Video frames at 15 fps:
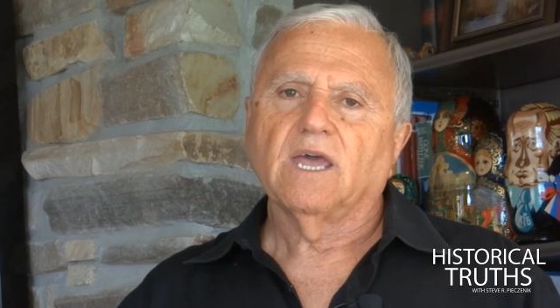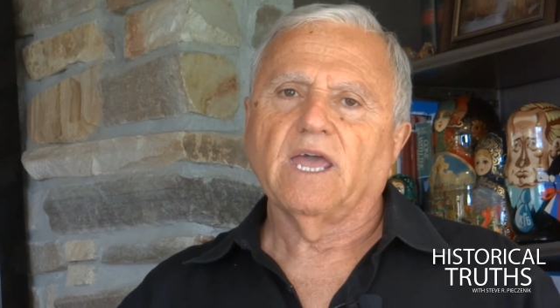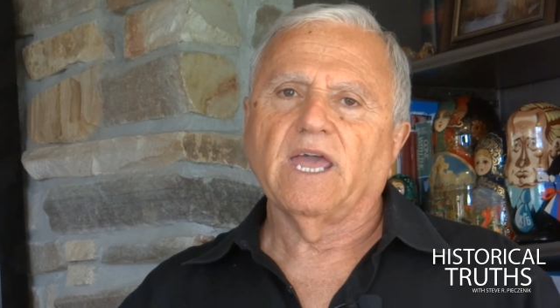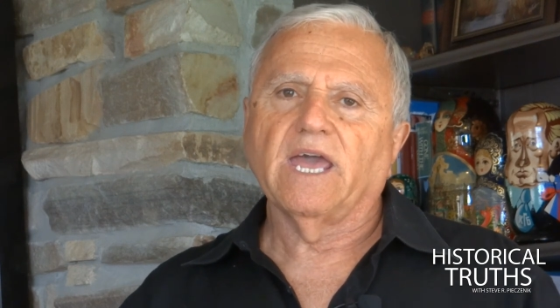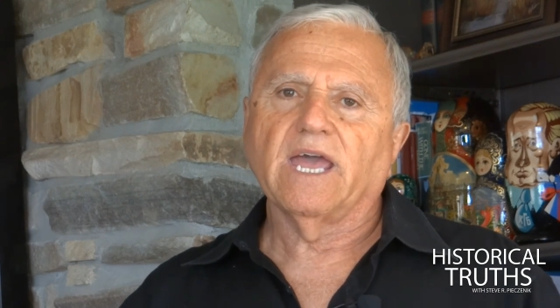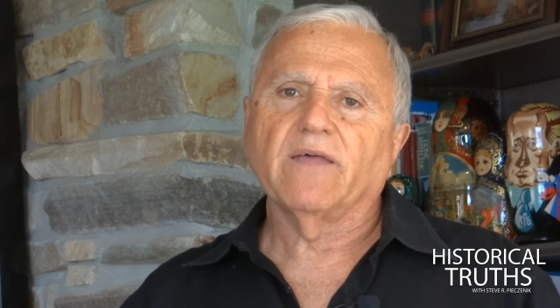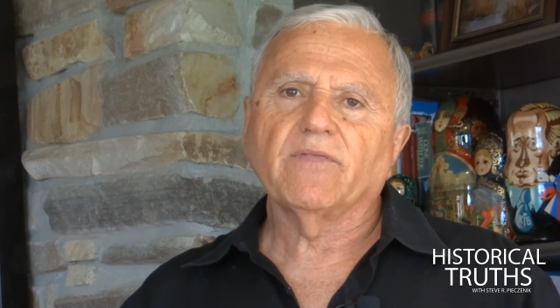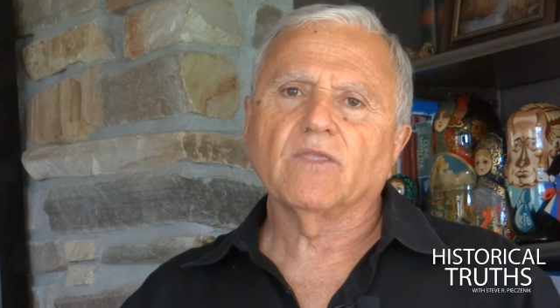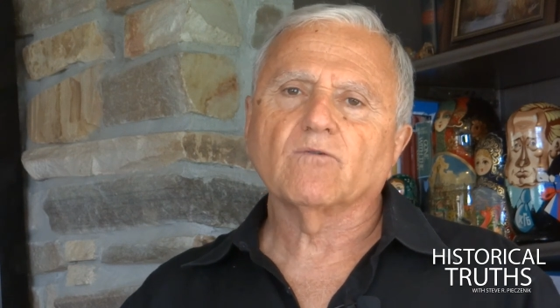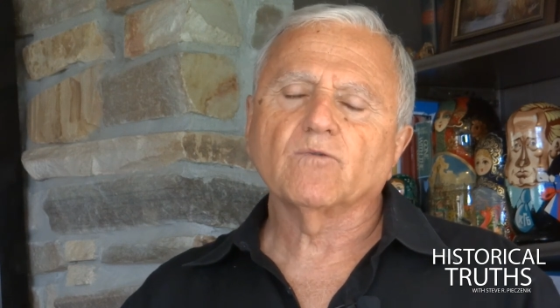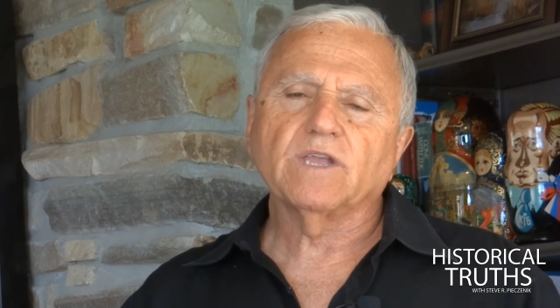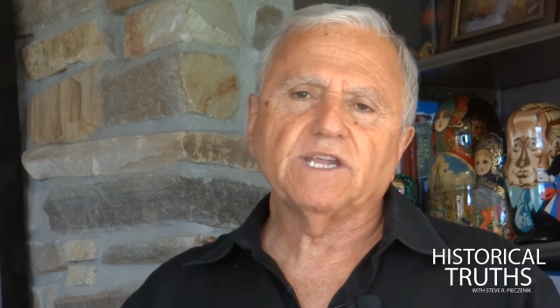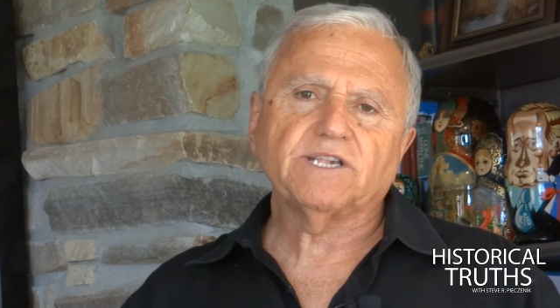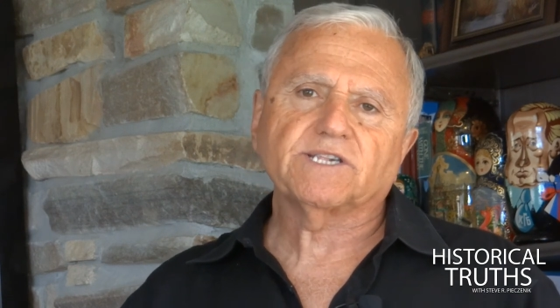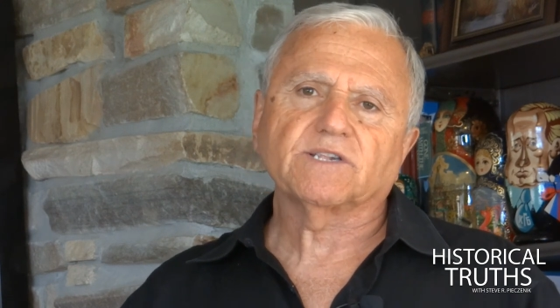And the
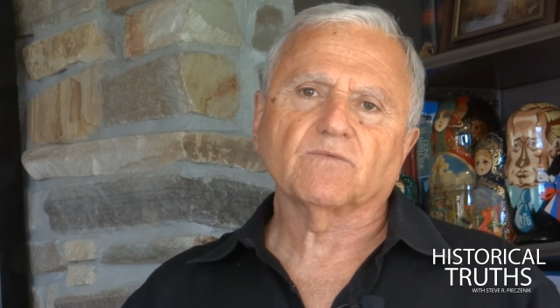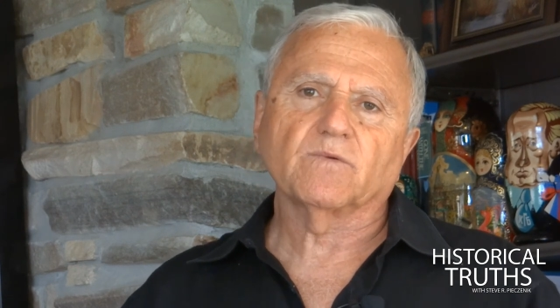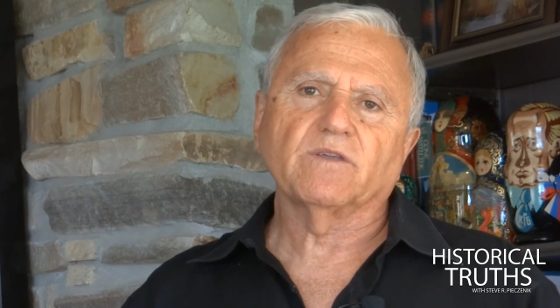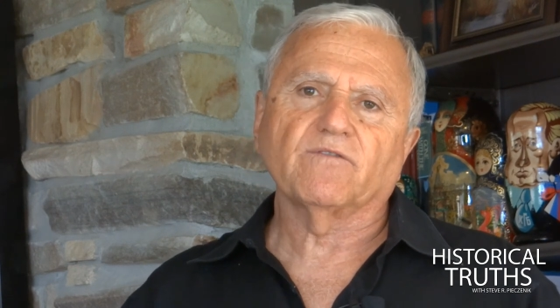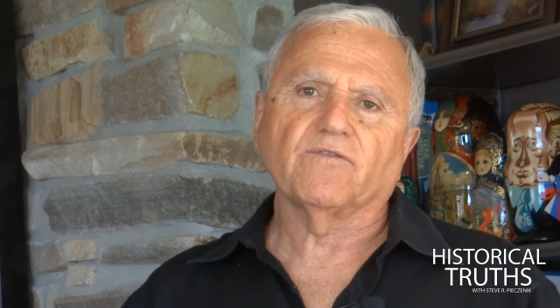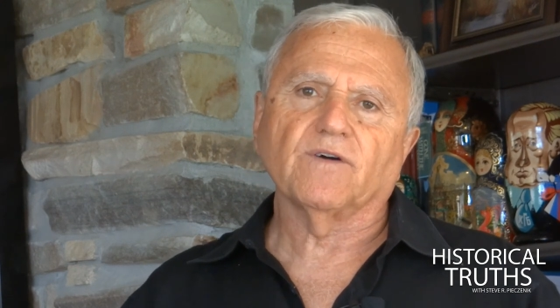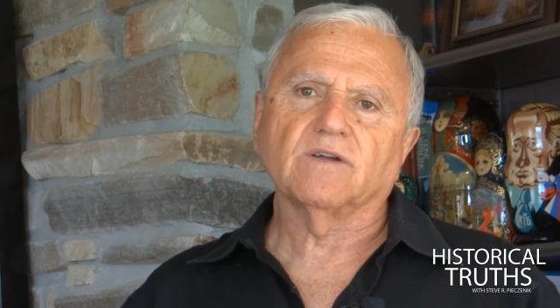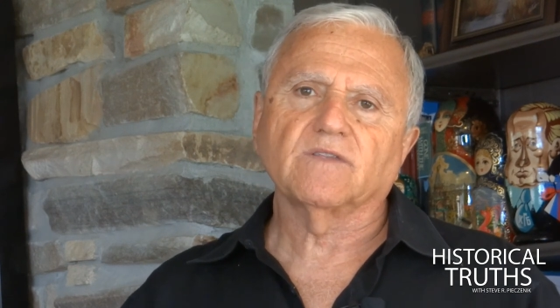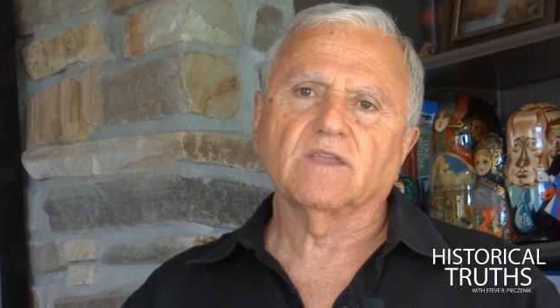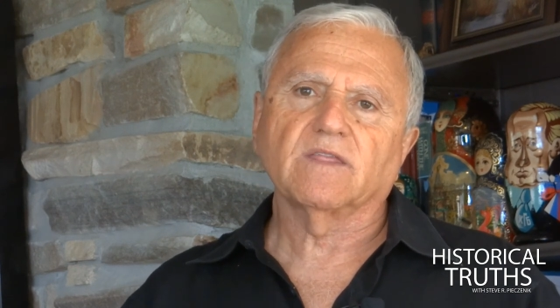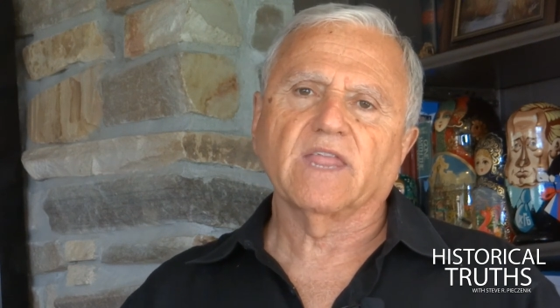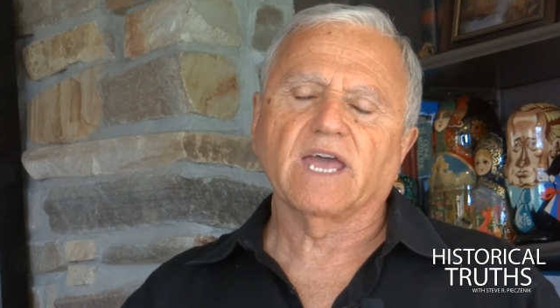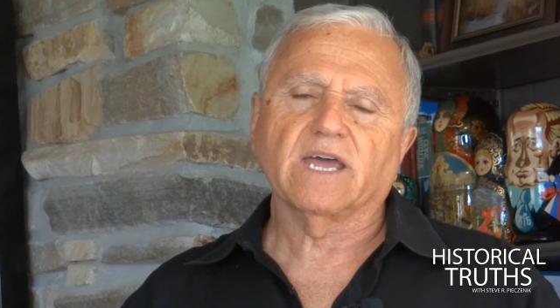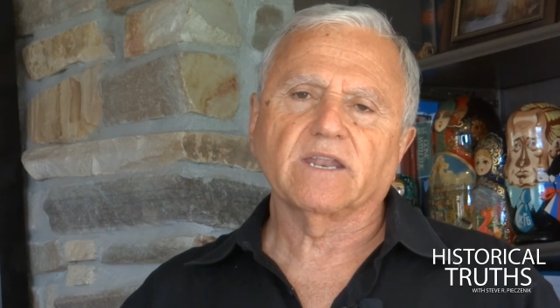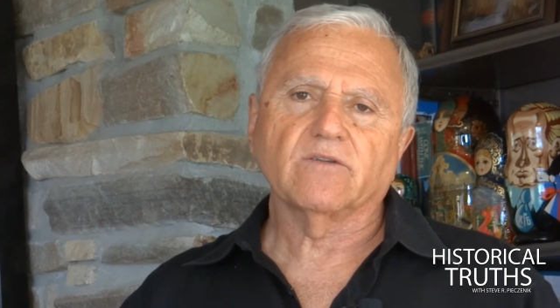reason we funded
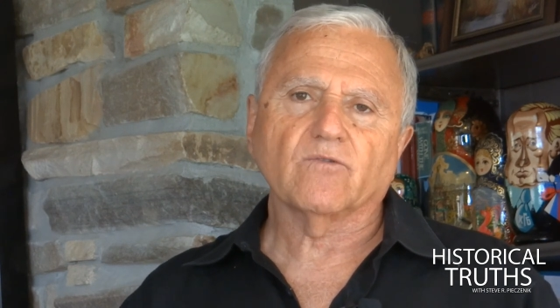that,